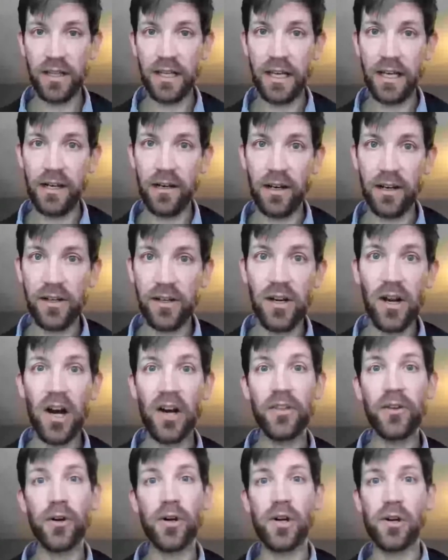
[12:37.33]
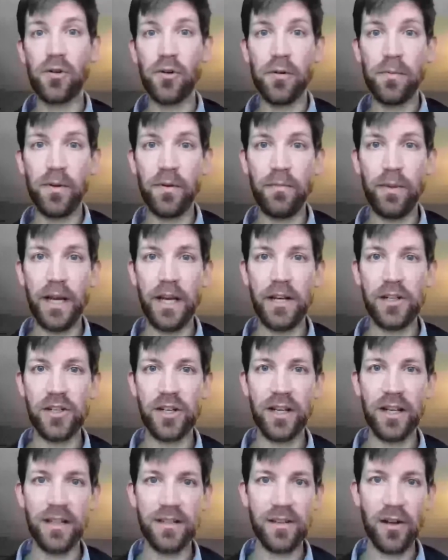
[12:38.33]
then another group of
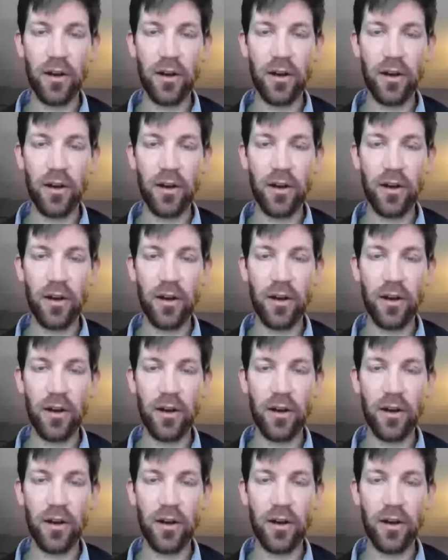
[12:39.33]
patients,